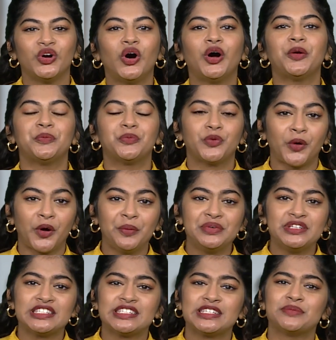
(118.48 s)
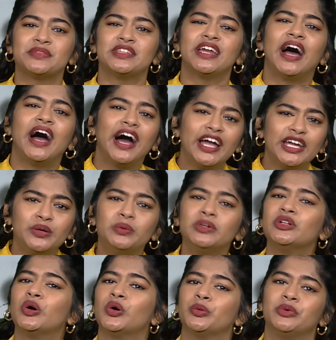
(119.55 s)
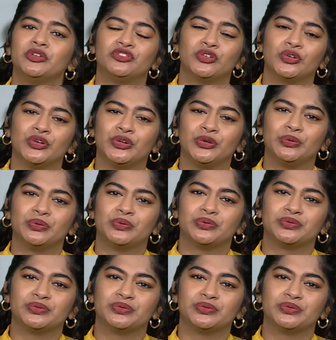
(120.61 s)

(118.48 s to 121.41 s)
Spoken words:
God promised him that I will go before you.